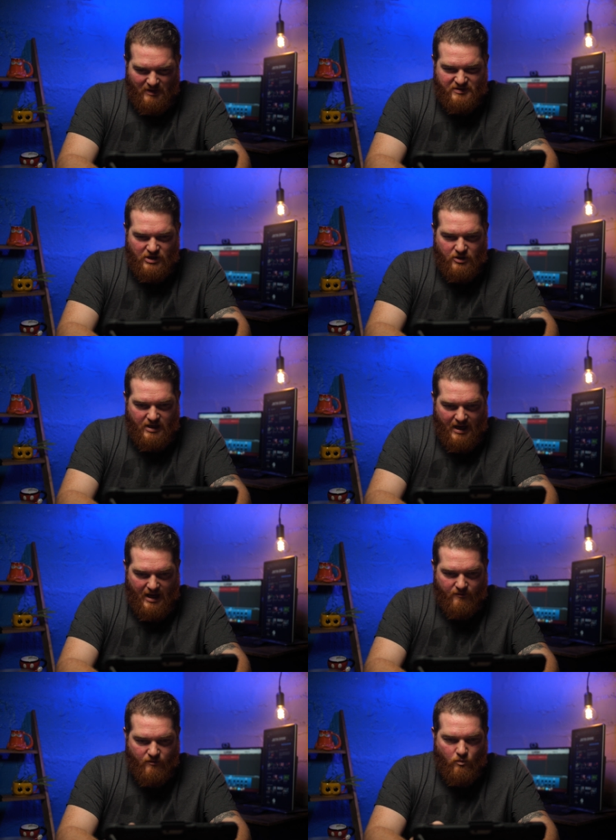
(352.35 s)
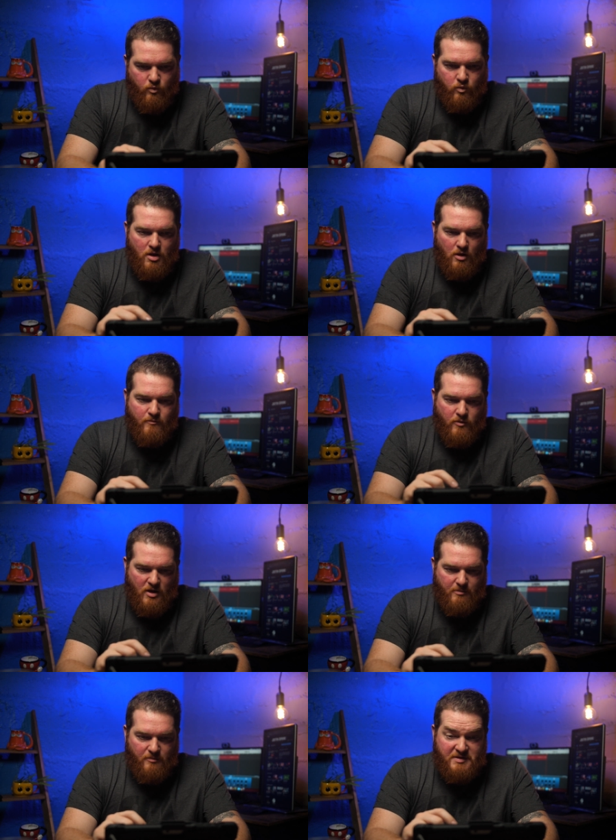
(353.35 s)
starting to have real
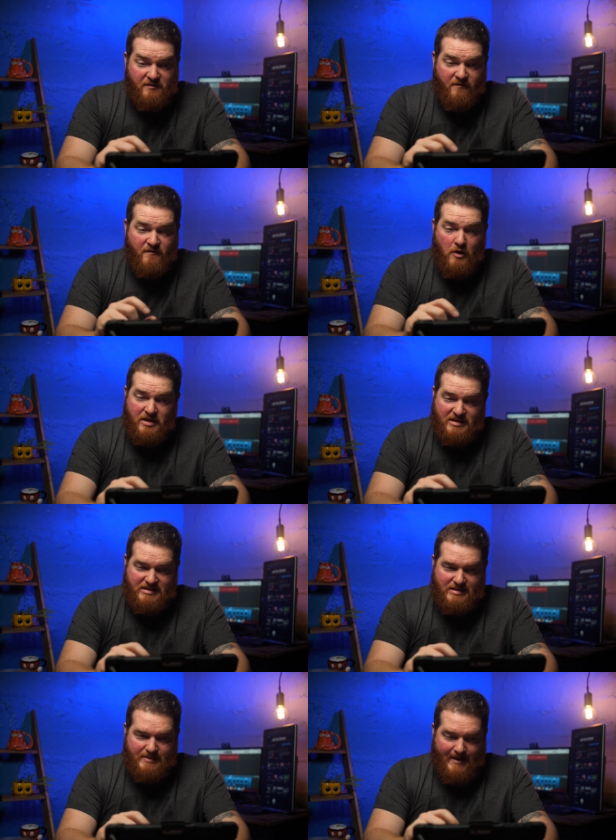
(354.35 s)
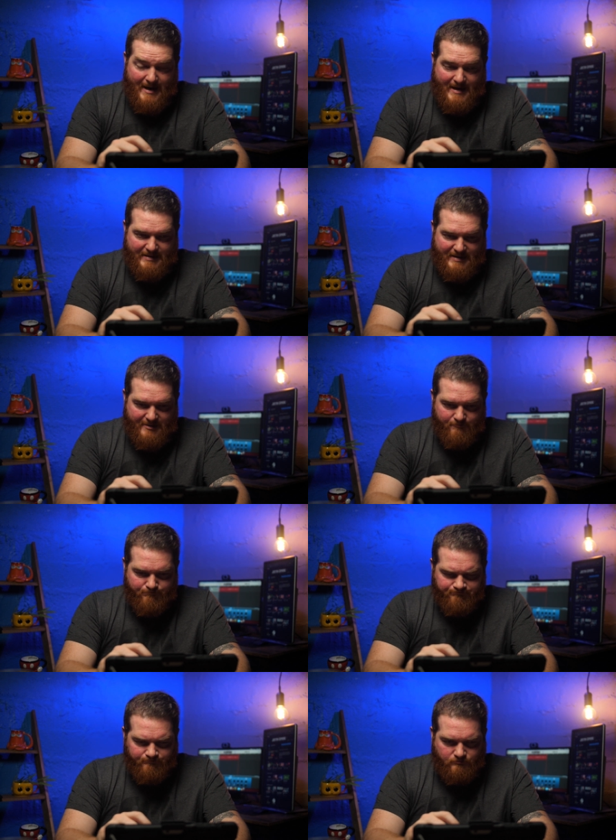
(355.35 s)
problems focusing on him
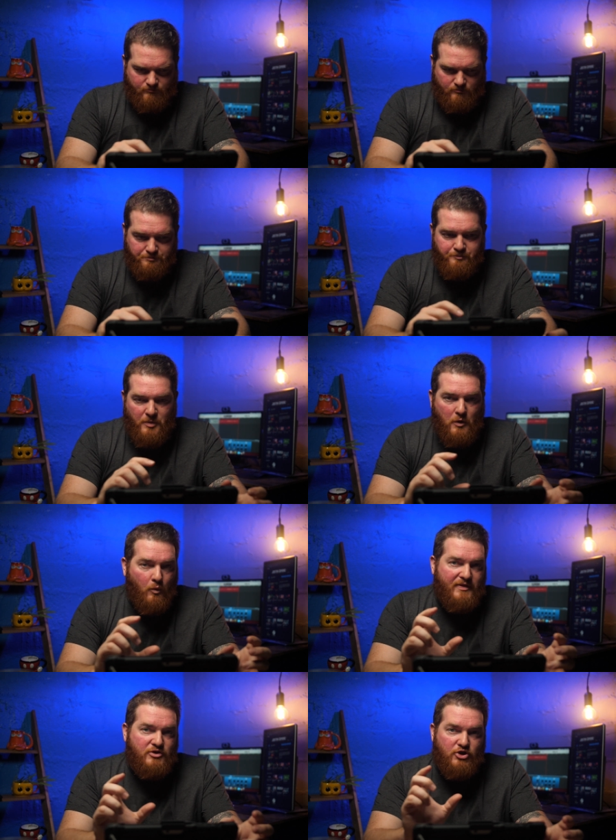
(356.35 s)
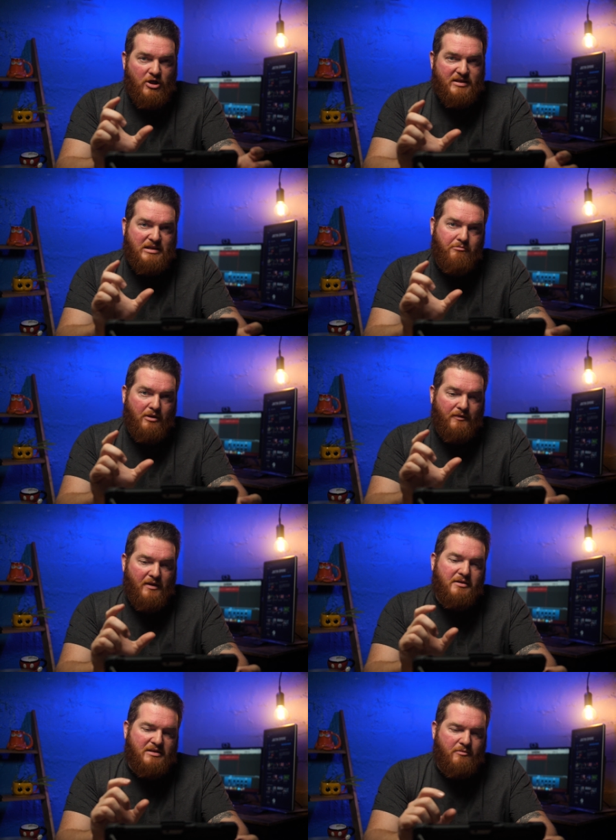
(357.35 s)
with just the
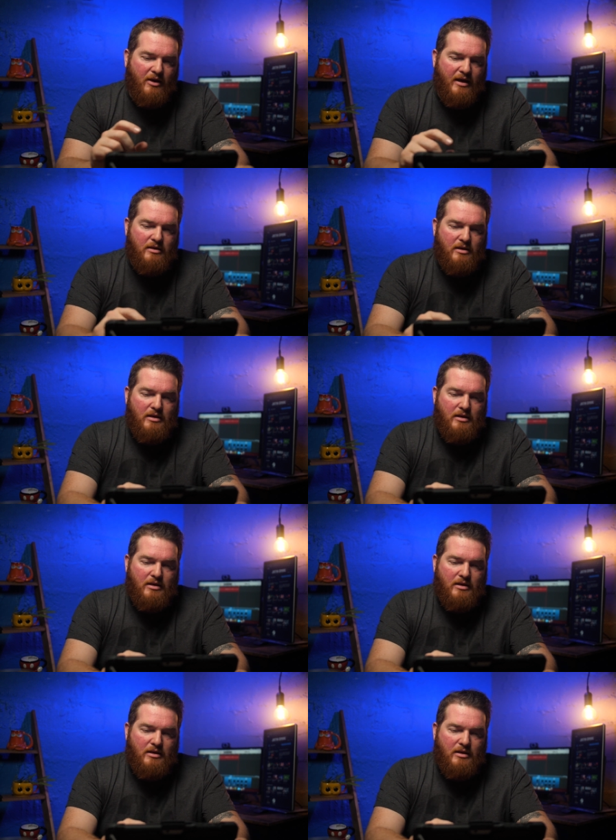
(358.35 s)
built-in display.